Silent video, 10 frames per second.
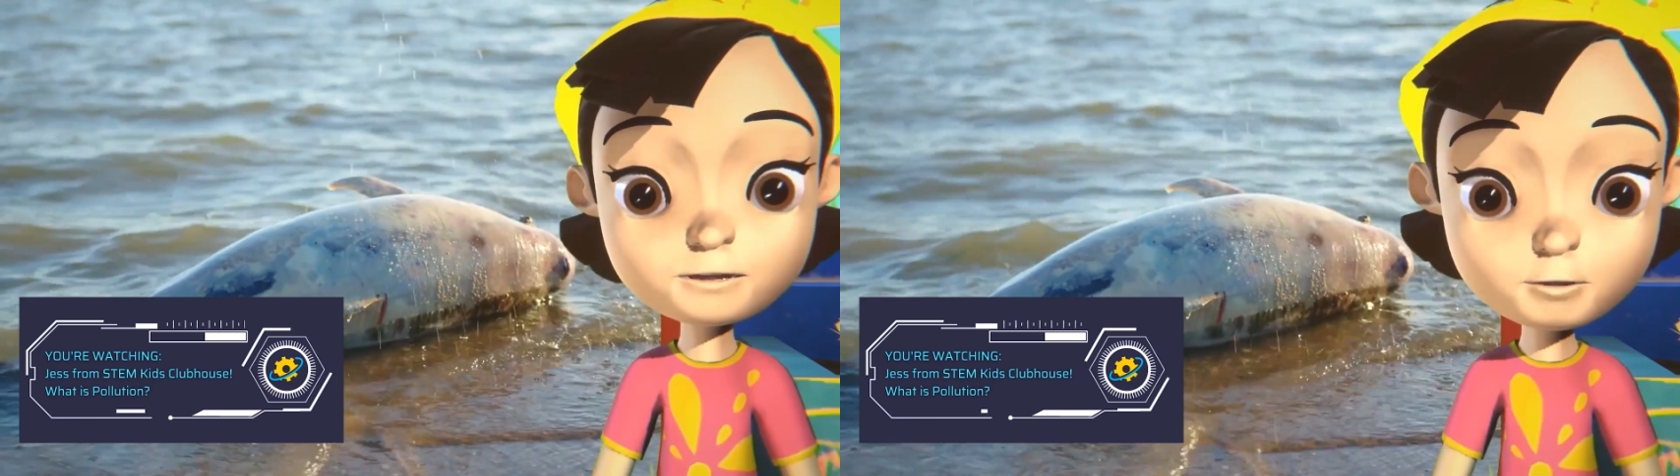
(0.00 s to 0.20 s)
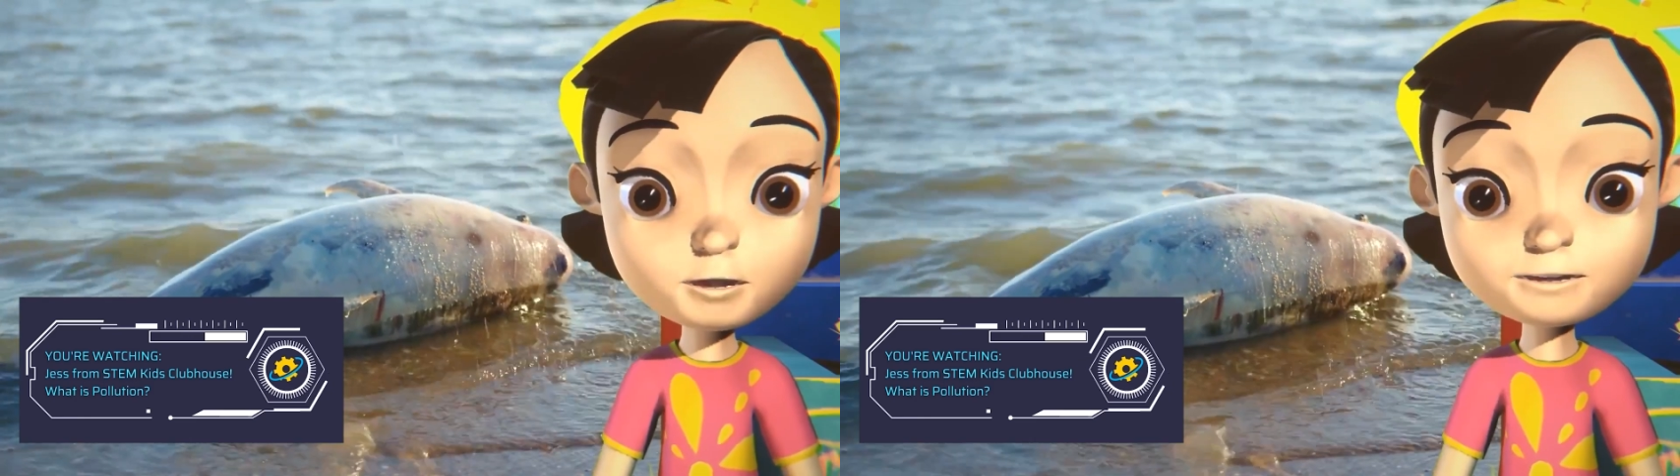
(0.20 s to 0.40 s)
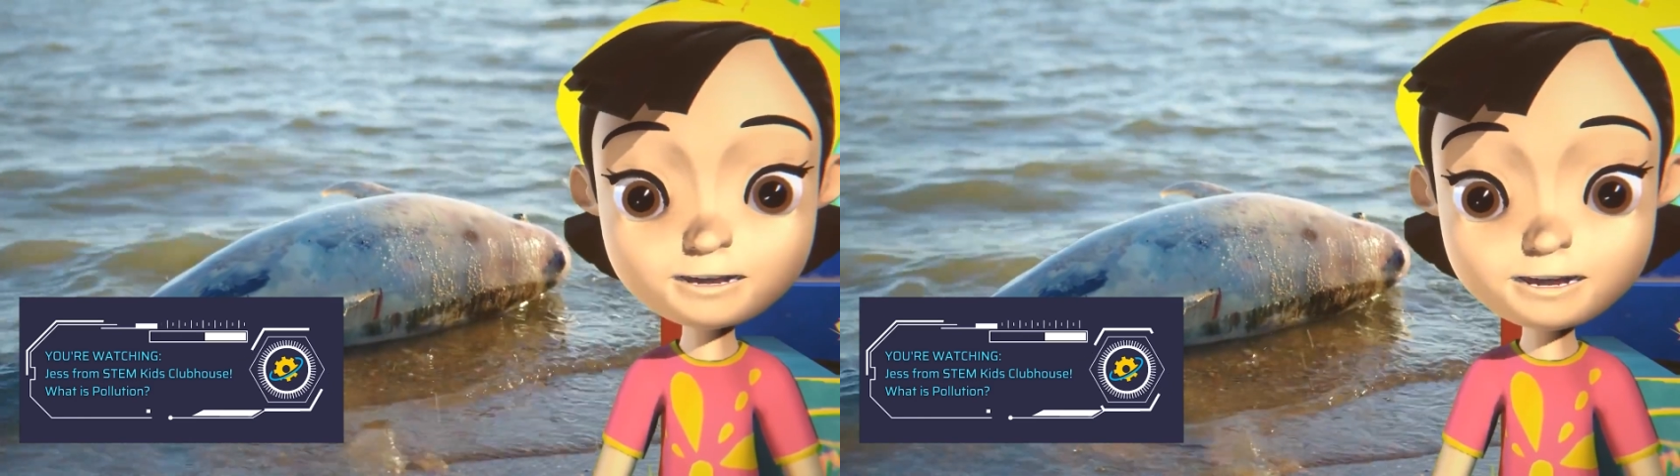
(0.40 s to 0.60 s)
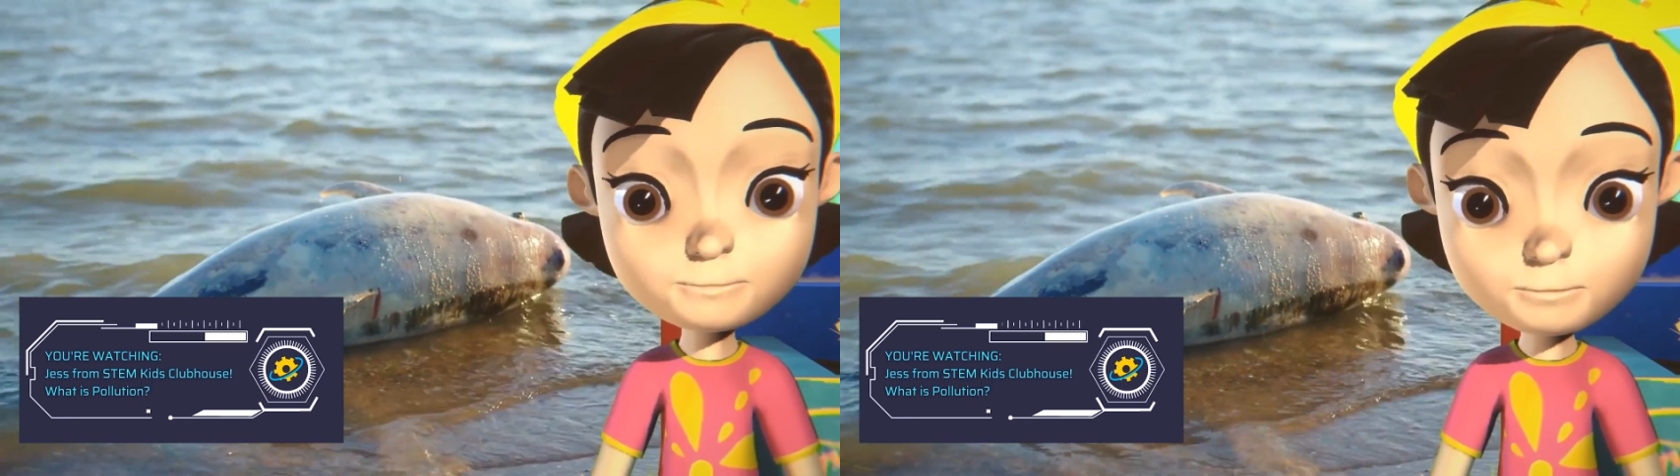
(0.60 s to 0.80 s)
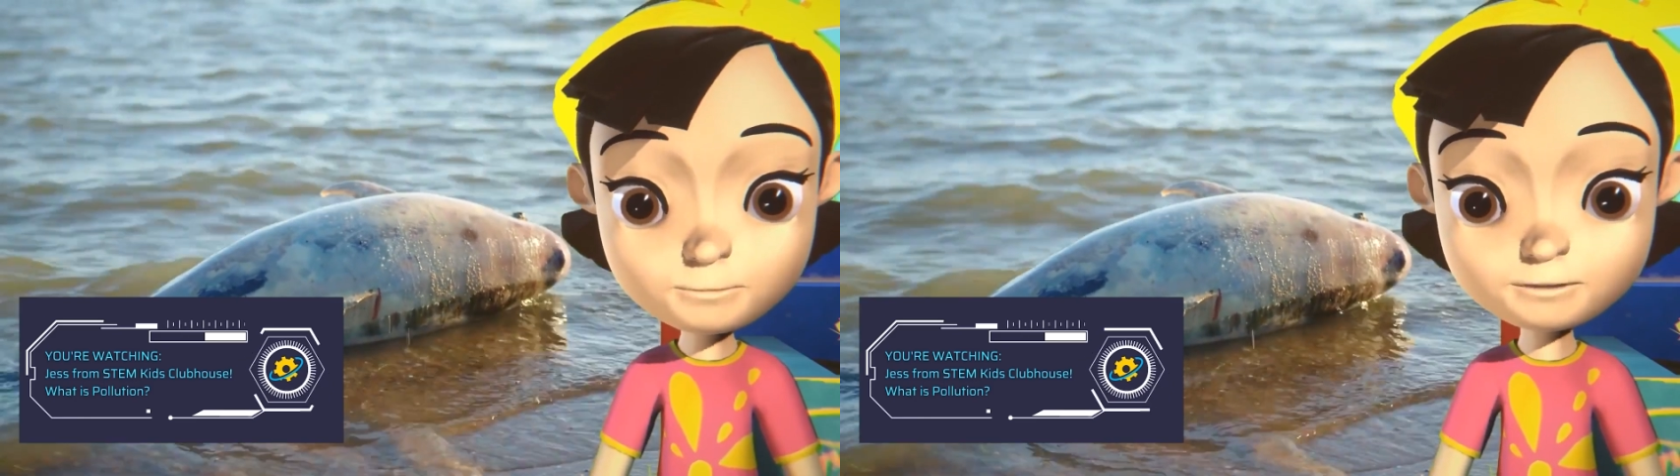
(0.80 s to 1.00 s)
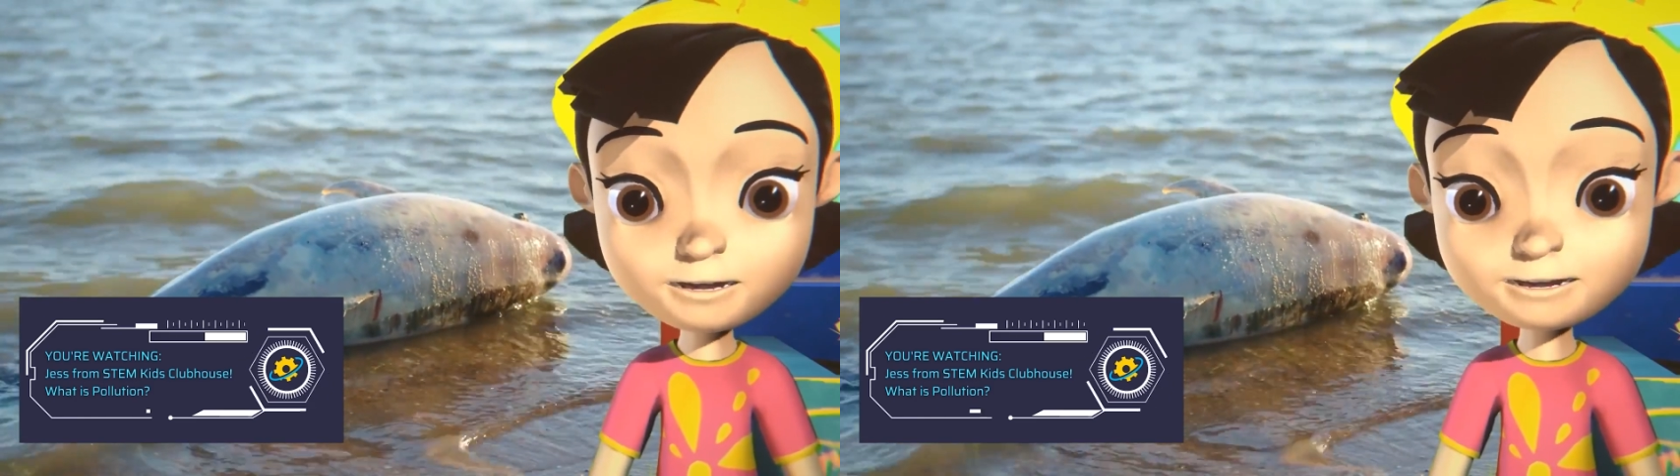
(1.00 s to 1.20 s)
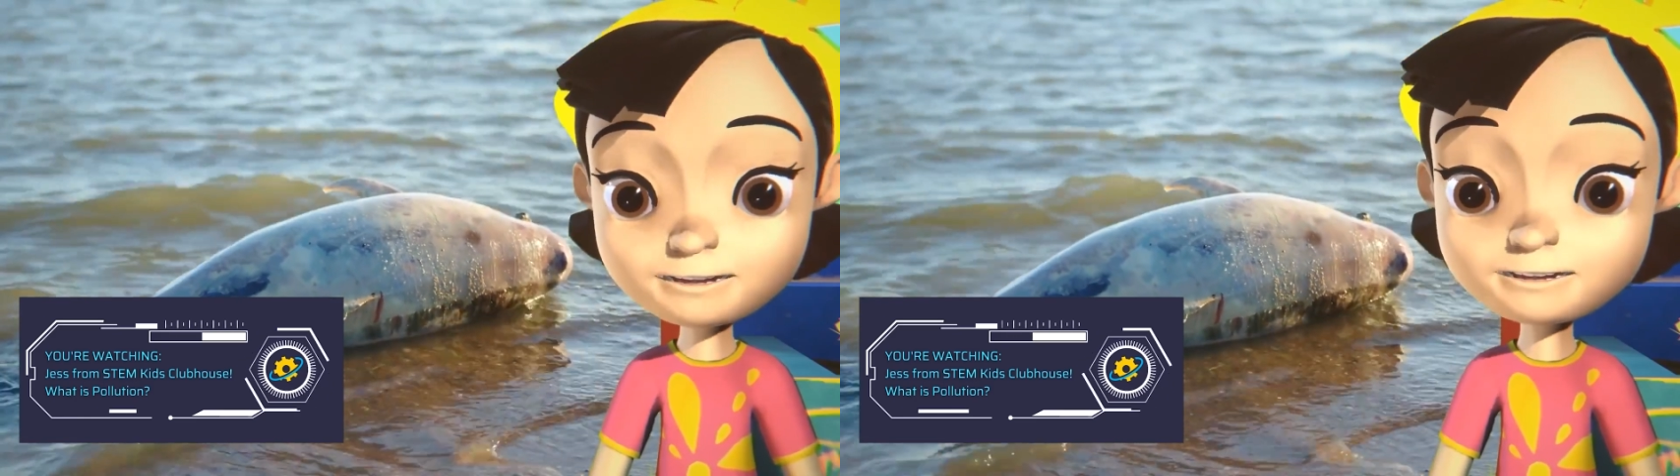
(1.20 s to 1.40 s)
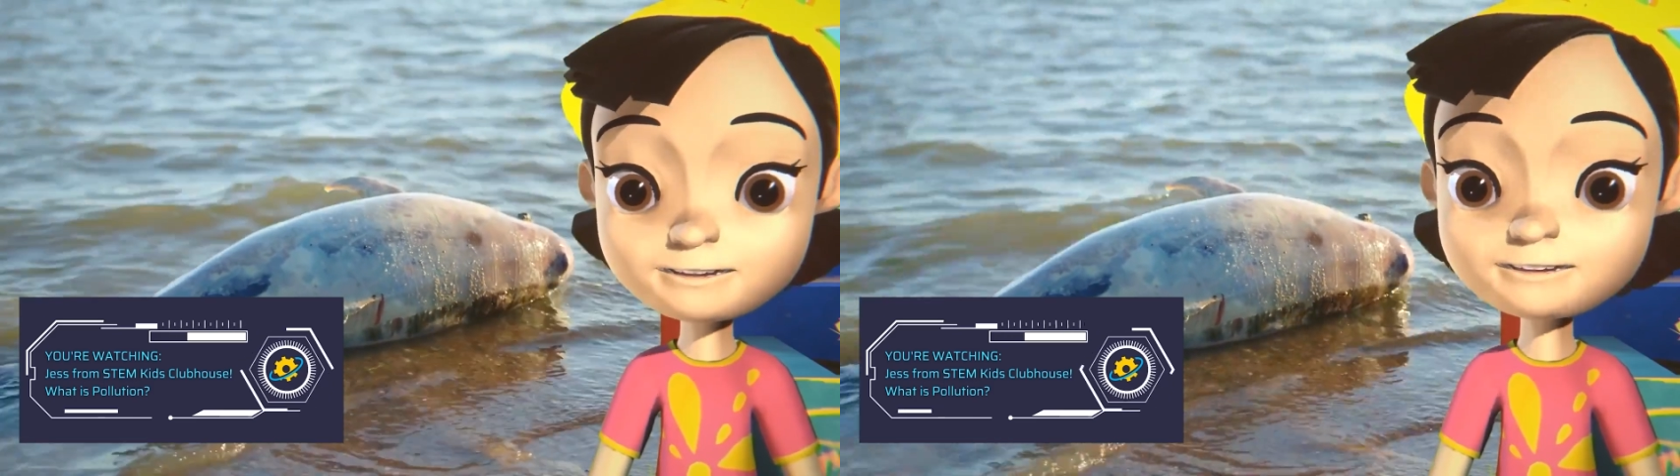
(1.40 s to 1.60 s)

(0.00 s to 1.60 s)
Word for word: aquatic animals die.